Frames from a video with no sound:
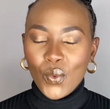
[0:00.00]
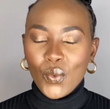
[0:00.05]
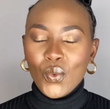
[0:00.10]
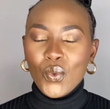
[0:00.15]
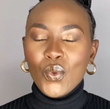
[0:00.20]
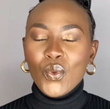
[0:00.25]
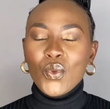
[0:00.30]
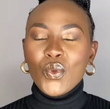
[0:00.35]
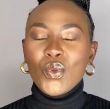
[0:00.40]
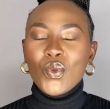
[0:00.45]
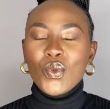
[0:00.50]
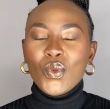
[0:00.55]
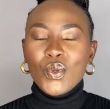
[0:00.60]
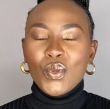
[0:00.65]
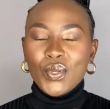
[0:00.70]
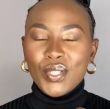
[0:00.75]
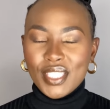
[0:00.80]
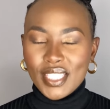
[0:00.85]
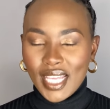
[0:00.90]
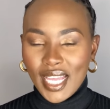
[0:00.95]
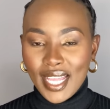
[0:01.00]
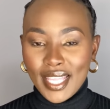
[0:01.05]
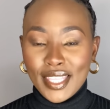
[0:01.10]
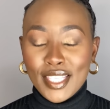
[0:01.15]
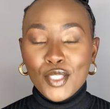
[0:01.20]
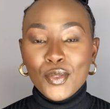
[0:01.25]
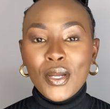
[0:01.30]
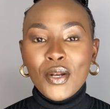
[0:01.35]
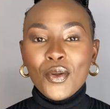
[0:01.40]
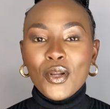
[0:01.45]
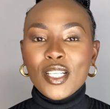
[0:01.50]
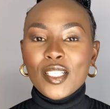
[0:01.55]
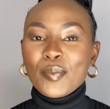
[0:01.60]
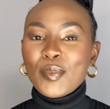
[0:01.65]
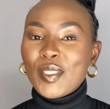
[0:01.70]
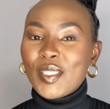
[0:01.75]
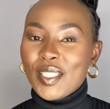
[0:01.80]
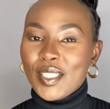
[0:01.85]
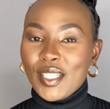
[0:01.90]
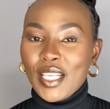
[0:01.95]
Ooh, this one cost me
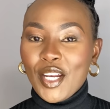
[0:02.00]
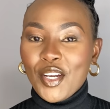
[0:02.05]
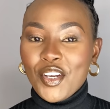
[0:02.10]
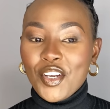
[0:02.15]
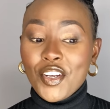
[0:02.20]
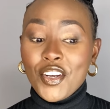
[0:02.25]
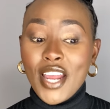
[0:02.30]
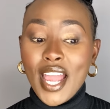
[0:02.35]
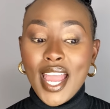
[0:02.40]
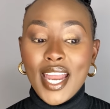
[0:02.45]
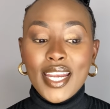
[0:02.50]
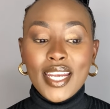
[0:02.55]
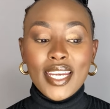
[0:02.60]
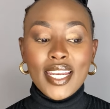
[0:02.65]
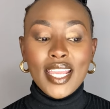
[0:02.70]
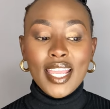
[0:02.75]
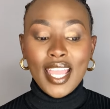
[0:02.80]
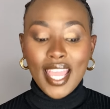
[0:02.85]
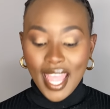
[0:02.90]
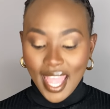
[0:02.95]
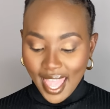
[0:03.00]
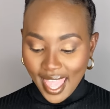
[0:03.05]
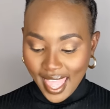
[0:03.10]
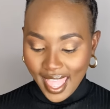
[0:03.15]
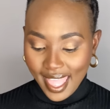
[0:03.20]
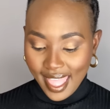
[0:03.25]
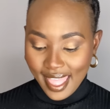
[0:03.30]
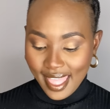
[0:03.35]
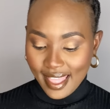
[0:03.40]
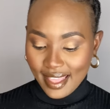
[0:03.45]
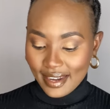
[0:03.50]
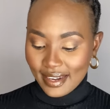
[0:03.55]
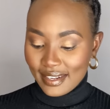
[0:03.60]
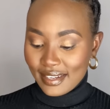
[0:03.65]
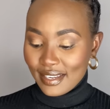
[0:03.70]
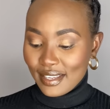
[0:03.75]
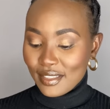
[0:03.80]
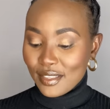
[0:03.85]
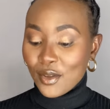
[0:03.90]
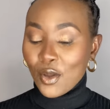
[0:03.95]
600 rand and
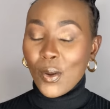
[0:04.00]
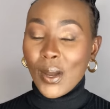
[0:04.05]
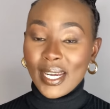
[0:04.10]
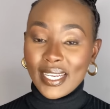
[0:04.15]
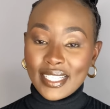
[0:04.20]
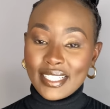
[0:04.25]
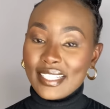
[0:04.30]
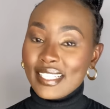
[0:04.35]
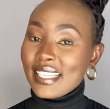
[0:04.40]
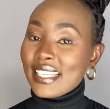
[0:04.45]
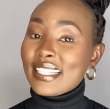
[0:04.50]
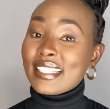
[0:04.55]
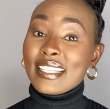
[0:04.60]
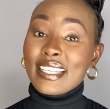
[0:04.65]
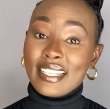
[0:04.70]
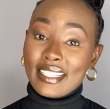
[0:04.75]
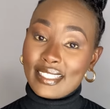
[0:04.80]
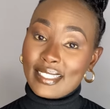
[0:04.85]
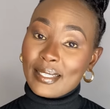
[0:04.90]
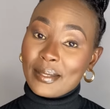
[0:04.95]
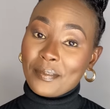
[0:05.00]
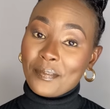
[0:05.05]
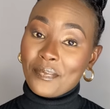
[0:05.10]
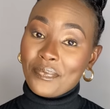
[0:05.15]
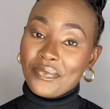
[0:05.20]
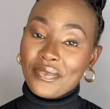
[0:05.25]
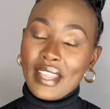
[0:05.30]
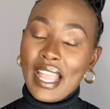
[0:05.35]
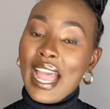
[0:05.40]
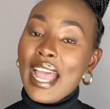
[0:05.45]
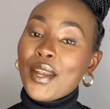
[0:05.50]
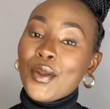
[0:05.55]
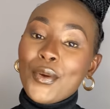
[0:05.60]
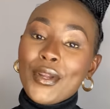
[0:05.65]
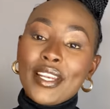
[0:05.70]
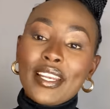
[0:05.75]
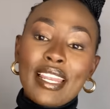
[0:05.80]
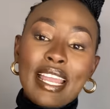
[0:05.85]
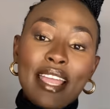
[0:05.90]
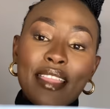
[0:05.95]
the quality is it. I don't
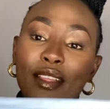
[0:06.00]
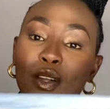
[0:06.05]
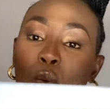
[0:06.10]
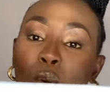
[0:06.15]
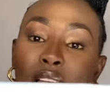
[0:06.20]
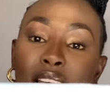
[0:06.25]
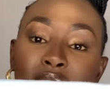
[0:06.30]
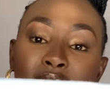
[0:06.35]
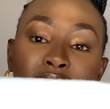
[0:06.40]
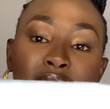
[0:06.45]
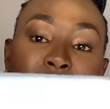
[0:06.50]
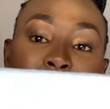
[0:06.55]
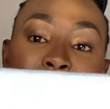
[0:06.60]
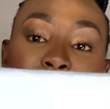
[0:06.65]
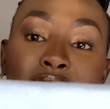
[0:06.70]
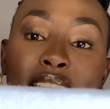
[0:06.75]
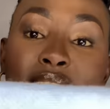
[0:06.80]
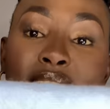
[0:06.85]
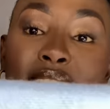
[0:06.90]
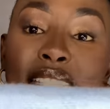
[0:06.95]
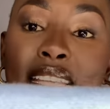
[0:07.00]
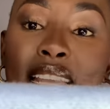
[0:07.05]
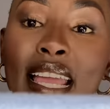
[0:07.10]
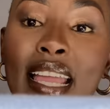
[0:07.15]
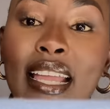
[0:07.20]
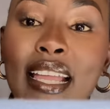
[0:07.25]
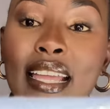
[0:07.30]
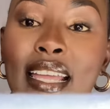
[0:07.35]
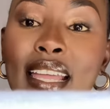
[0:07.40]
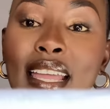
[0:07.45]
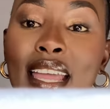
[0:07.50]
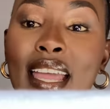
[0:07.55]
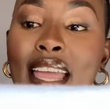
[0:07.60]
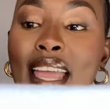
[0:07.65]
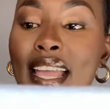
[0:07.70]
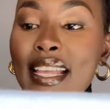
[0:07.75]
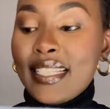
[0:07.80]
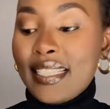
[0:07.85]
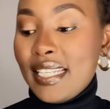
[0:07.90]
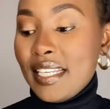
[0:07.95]
want to lie, the quality is it. Like,
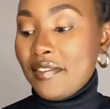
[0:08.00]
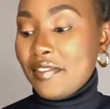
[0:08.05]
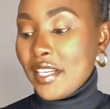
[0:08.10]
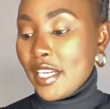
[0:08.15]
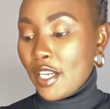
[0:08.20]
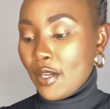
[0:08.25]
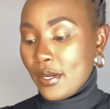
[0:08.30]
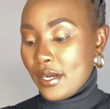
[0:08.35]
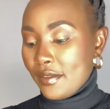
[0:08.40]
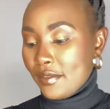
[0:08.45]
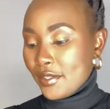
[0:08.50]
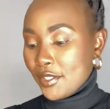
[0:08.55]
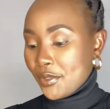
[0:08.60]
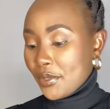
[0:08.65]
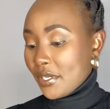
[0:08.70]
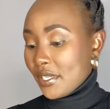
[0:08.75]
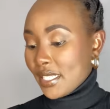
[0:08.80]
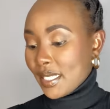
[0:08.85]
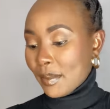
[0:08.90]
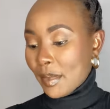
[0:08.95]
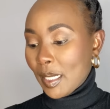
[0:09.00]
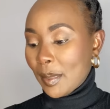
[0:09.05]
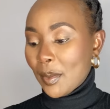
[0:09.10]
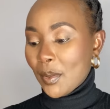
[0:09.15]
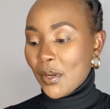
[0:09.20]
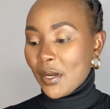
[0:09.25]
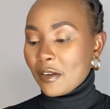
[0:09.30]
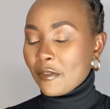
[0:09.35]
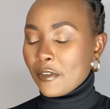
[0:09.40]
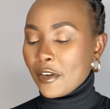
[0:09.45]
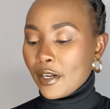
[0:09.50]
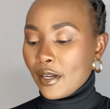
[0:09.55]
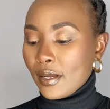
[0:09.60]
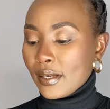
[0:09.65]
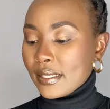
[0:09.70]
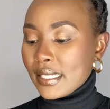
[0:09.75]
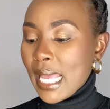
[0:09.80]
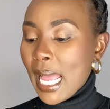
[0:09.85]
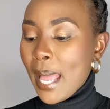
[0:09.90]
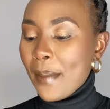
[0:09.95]
it's definitely one of the sweaters I'm going to be wearing for a long
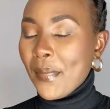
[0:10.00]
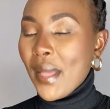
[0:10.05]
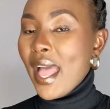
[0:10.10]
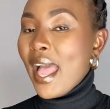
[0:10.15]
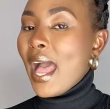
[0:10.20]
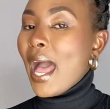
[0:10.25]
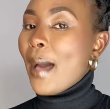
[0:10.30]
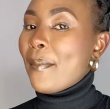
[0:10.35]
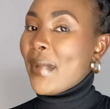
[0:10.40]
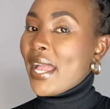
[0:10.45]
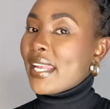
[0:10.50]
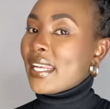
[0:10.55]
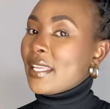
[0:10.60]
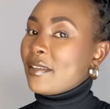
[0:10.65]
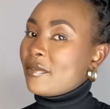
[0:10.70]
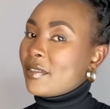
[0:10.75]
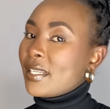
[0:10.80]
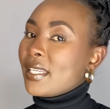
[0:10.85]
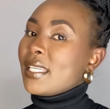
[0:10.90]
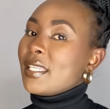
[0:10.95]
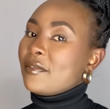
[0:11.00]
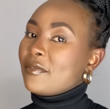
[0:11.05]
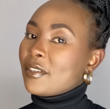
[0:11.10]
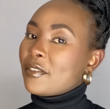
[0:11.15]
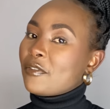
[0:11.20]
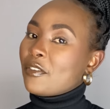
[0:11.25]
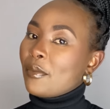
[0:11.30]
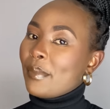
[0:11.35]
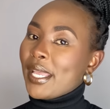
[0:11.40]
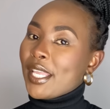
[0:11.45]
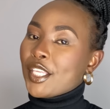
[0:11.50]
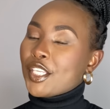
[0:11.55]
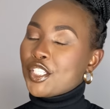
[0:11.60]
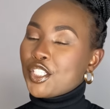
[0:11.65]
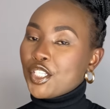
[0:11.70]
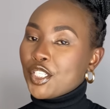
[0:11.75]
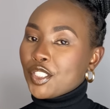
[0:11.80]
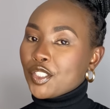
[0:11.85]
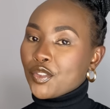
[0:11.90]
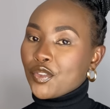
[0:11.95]
time. I might even leave it for my
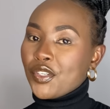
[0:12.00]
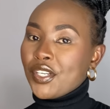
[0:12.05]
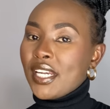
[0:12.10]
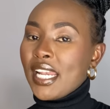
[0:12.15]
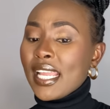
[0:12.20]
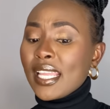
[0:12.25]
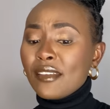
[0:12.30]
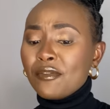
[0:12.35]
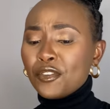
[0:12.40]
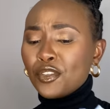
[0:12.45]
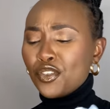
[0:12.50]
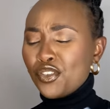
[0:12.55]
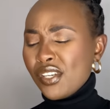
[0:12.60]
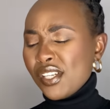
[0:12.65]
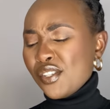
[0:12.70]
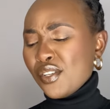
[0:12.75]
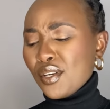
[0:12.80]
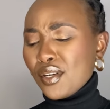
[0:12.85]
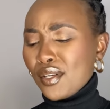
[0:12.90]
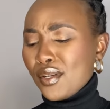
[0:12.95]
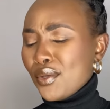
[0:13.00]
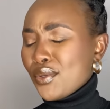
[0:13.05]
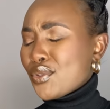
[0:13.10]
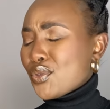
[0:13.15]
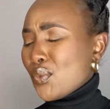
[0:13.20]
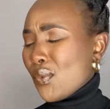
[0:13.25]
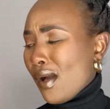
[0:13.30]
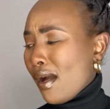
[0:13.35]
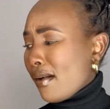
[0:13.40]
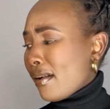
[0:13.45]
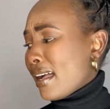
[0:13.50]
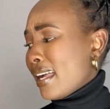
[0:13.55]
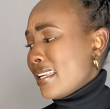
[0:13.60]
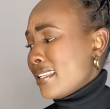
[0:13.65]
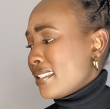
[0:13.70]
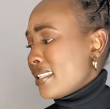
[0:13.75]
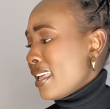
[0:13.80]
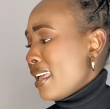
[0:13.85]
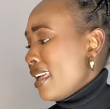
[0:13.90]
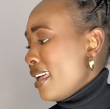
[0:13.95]
children. Like, if you treat your clothes well, guys,